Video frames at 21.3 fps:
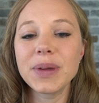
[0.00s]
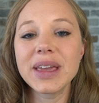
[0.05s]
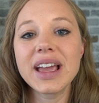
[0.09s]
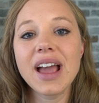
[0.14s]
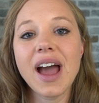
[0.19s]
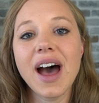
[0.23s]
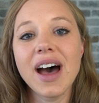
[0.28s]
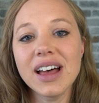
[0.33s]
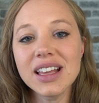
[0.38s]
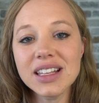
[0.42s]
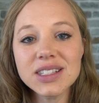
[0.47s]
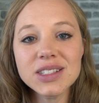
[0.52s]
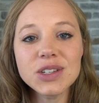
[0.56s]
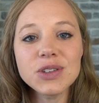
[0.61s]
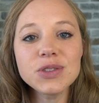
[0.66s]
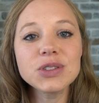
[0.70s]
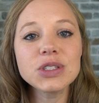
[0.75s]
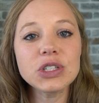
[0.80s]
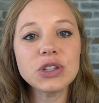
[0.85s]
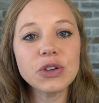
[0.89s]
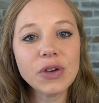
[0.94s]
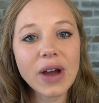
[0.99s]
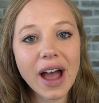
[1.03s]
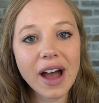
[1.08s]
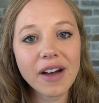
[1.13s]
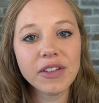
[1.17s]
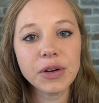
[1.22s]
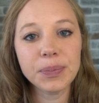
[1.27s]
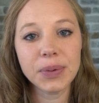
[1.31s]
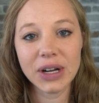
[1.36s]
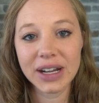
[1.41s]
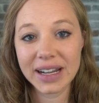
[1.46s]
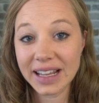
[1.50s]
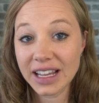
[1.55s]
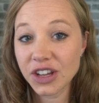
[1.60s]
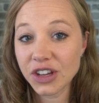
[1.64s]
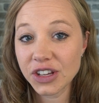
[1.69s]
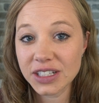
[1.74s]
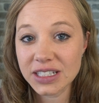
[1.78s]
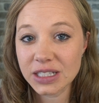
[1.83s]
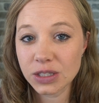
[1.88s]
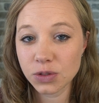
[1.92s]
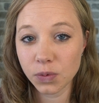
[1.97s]
because you do have a pretty
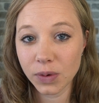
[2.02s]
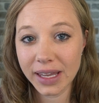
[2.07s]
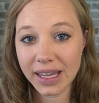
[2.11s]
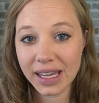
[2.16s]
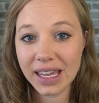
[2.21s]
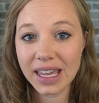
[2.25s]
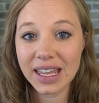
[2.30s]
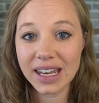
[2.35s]
good swing